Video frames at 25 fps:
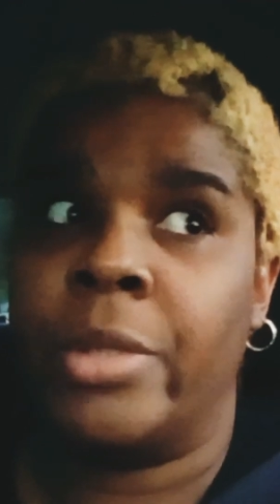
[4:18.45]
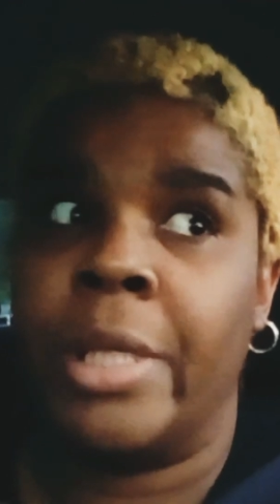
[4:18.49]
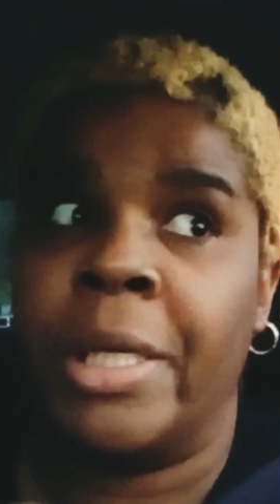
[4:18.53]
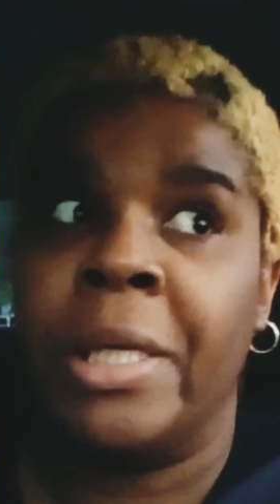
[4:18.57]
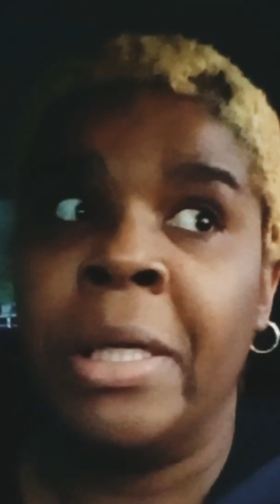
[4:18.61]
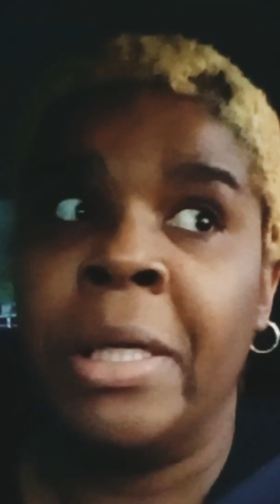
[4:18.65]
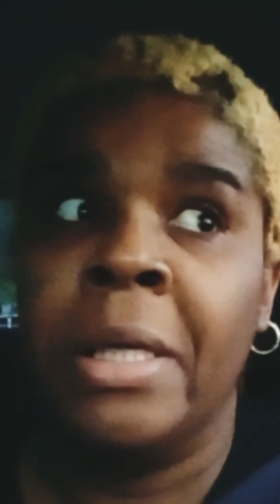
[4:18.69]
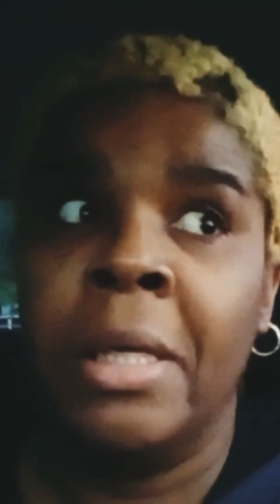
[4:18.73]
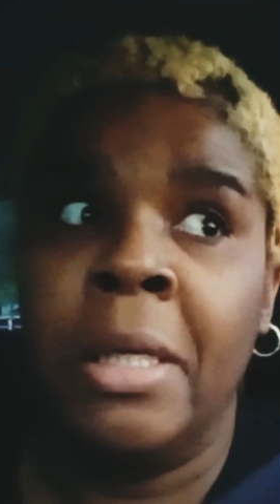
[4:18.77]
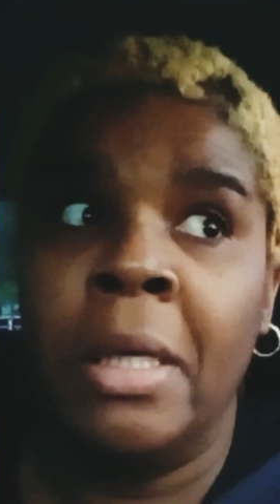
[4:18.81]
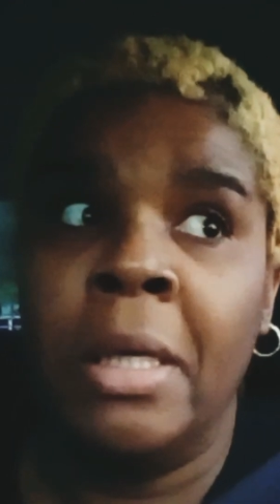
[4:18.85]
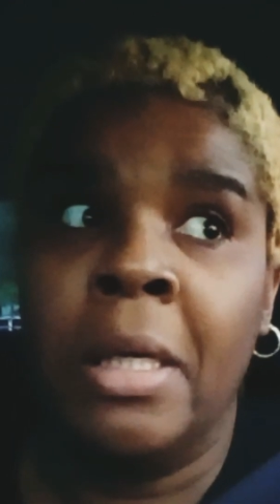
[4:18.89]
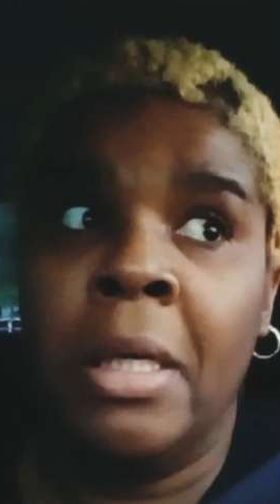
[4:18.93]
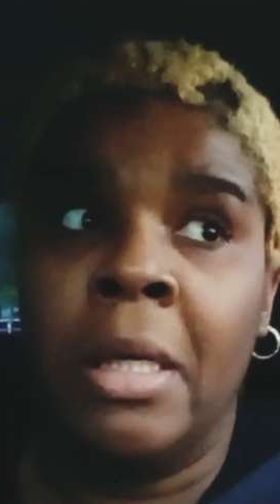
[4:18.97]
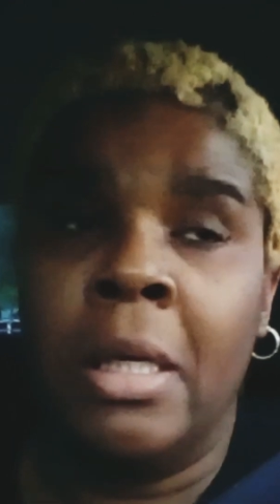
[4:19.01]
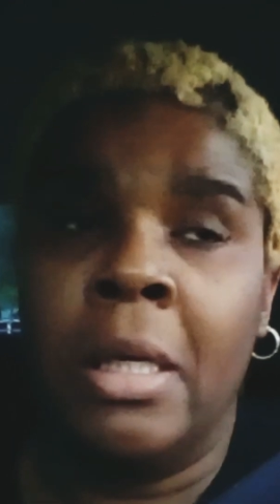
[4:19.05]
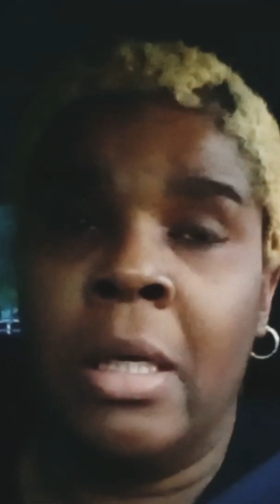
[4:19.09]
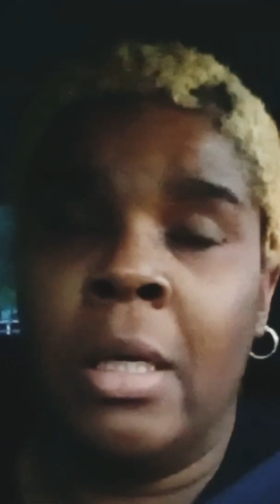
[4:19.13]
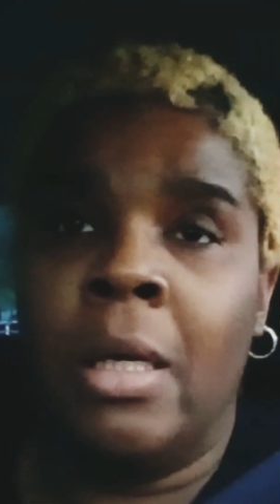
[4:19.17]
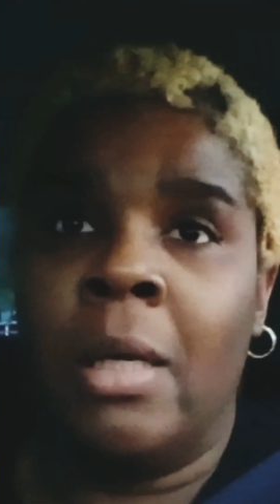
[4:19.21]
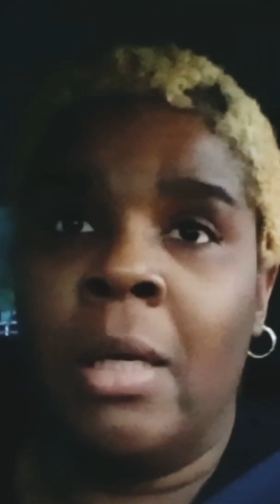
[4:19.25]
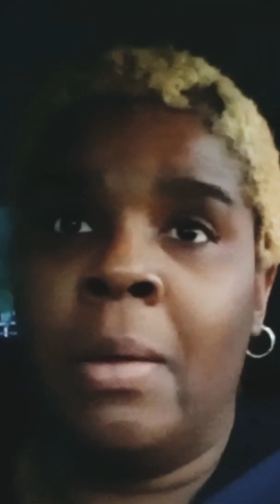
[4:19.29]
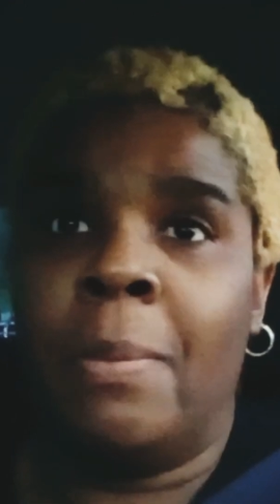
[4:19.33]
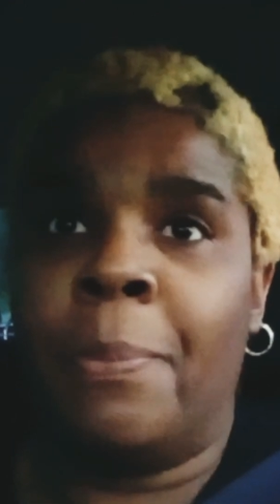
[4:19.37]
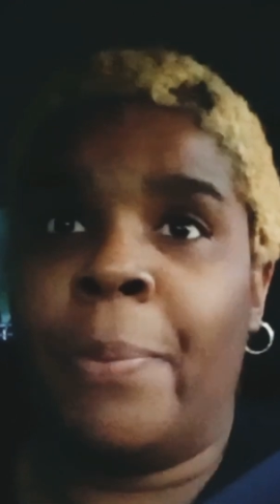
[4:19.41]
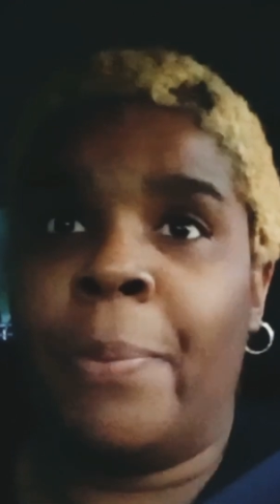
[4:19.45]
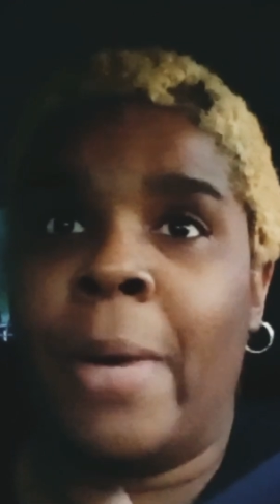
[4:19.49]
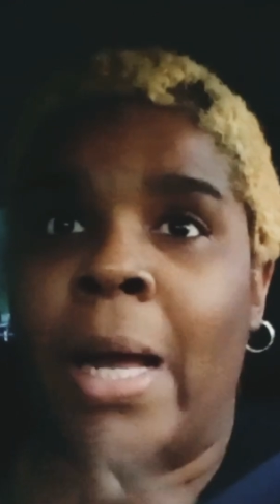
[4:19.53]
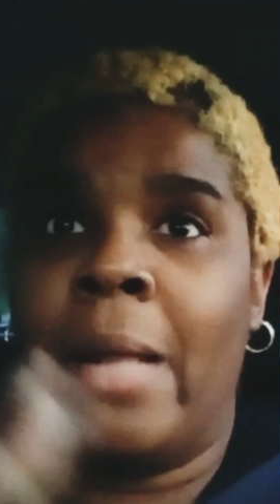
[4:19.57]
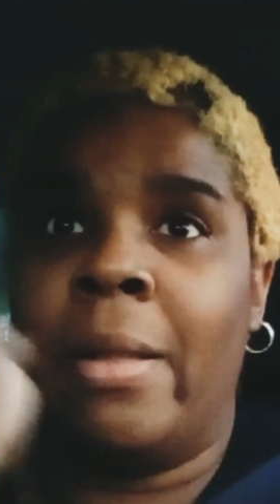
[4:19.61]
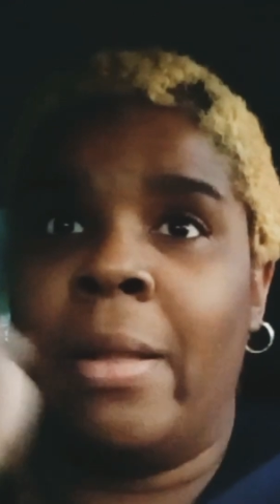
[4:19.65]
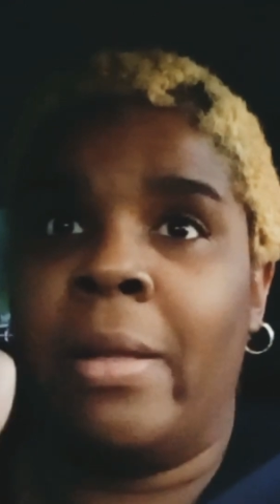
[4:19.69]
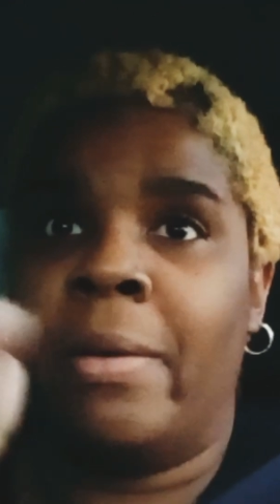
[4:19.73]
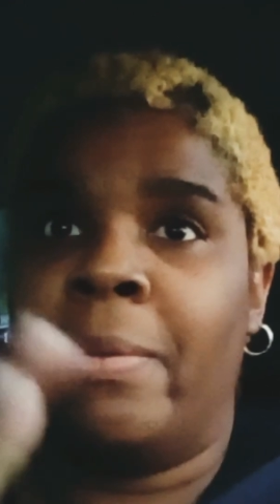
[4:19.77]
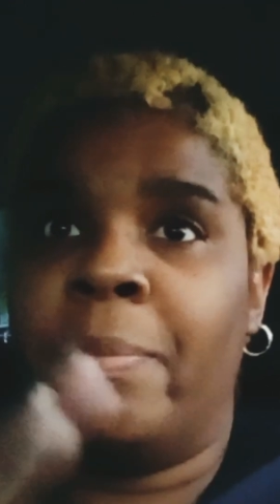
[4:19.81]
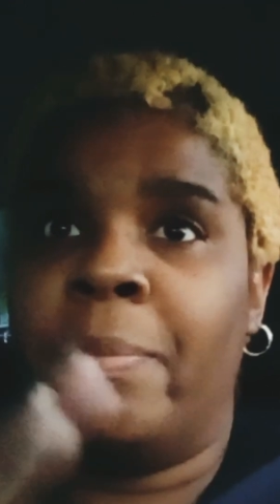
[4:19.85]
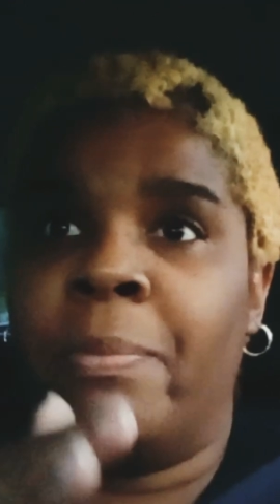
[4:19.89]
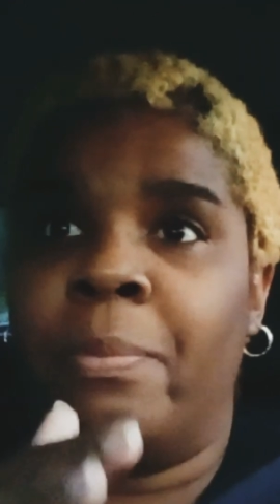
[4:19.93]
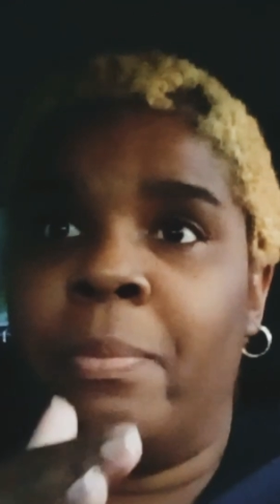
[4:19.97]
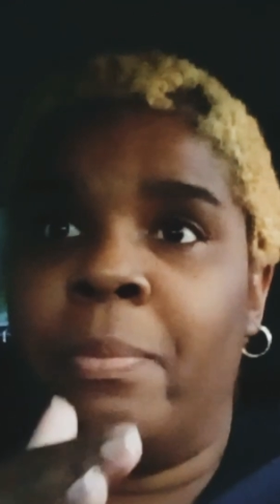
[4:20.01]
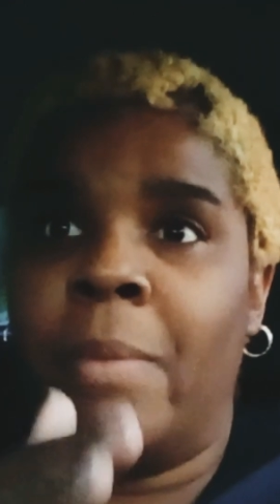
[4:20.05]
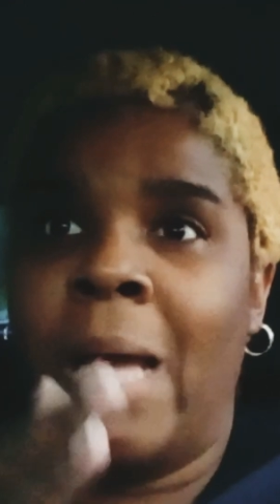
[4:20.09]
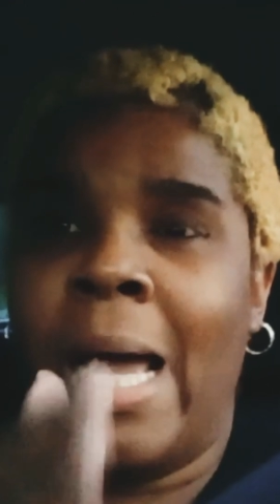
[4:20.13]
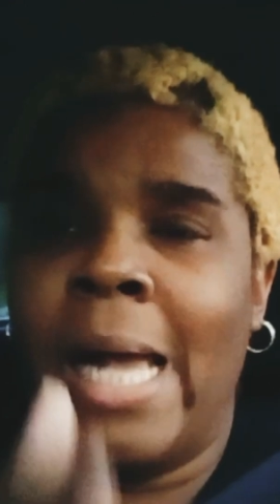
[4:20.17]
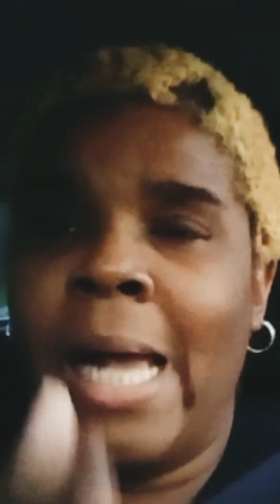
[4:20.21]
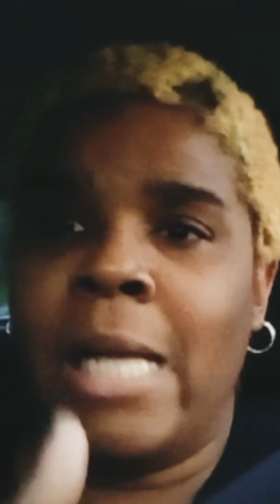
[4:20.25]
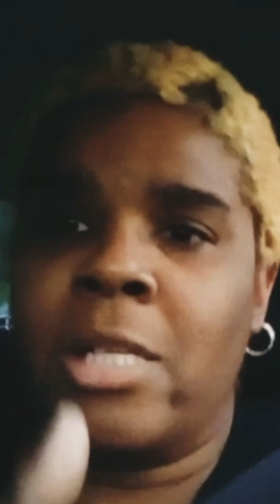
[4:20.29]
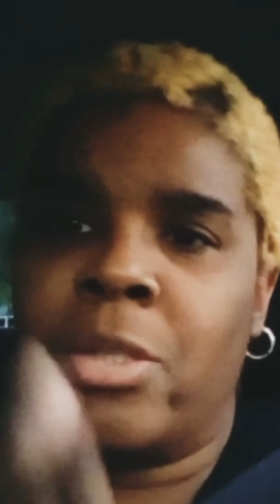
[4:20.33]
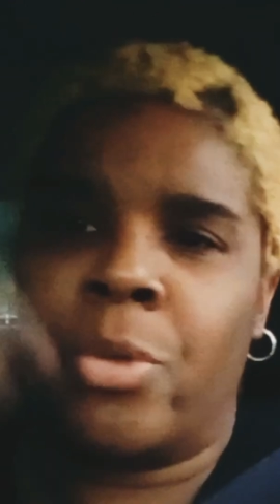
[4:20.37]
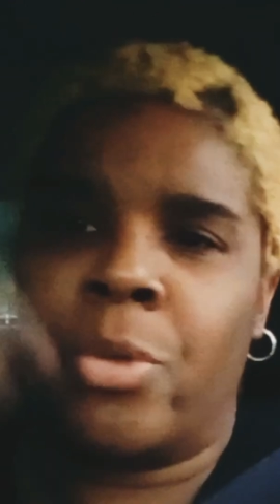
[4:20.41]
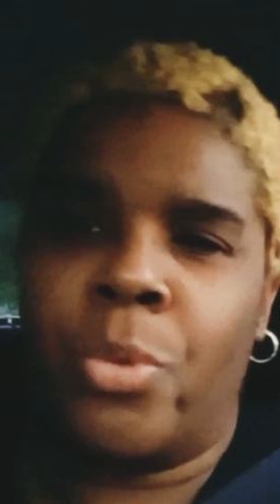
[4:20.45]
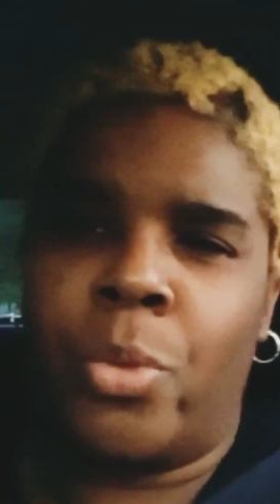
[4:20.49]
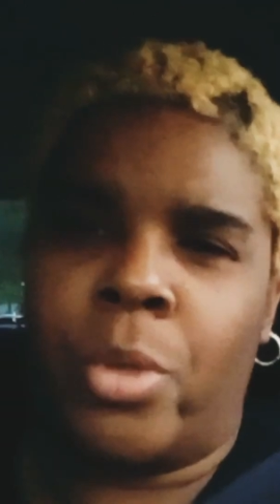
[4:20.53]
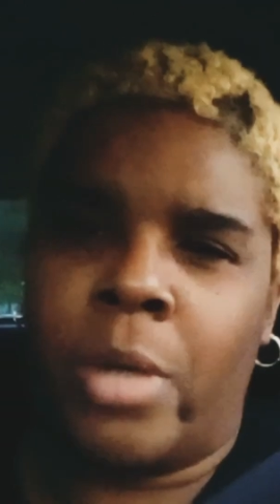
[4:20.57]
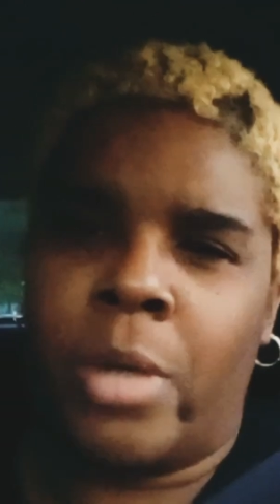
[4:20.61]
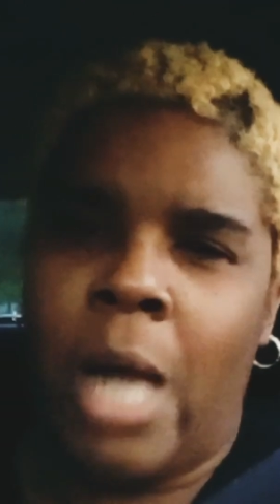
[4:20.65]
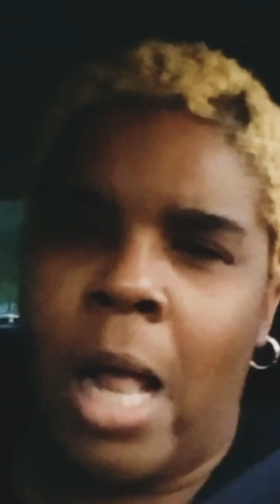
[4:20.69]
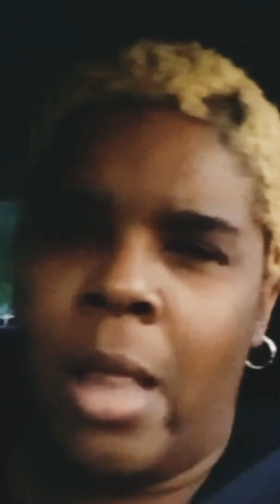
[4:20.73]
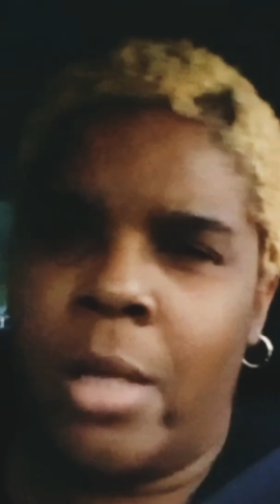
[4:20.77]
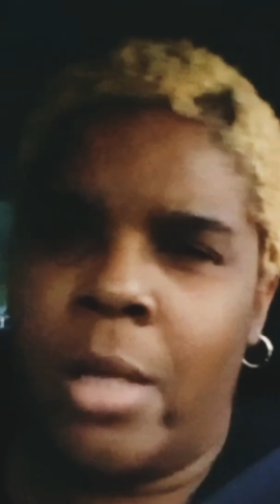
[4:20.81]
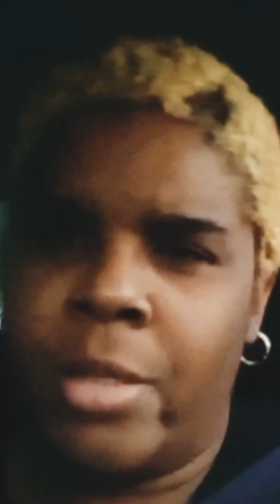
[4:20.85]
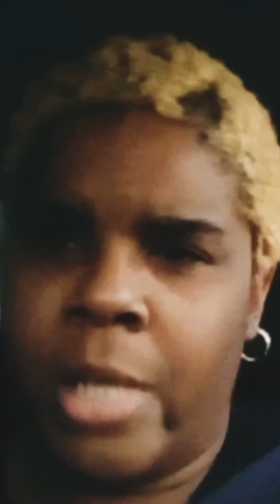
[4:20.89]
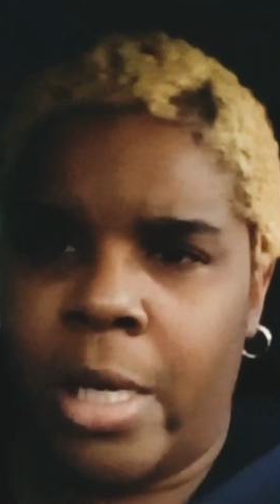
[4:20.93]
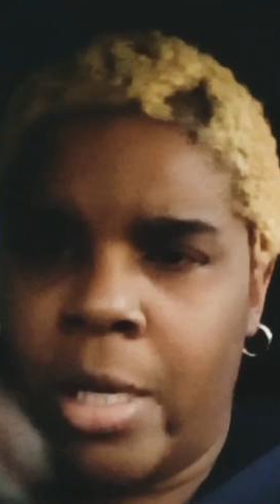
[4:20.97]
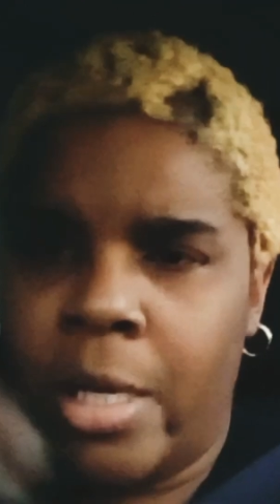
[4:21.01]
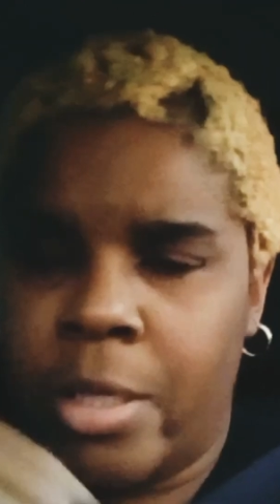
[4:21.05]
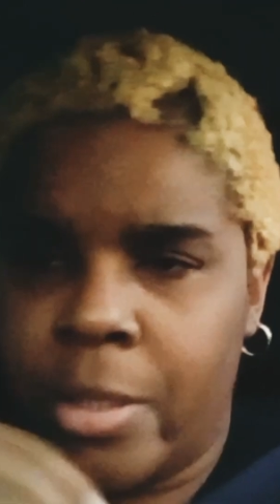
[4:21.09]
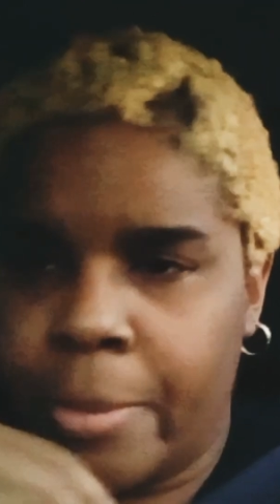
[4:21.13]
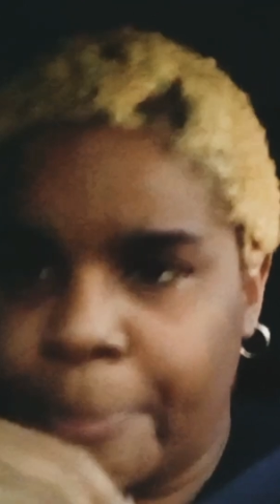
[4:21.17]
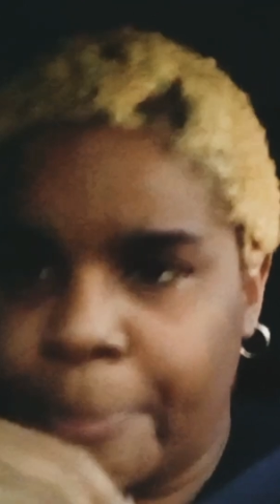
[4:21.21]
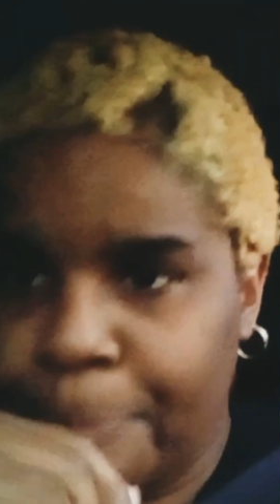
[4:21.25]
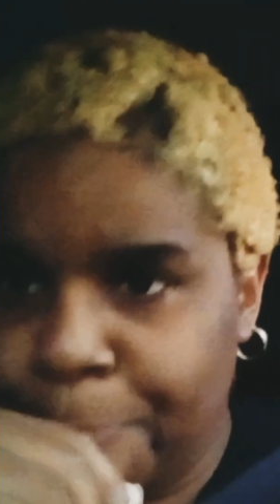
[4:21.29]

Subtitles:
They're probably high school to college age.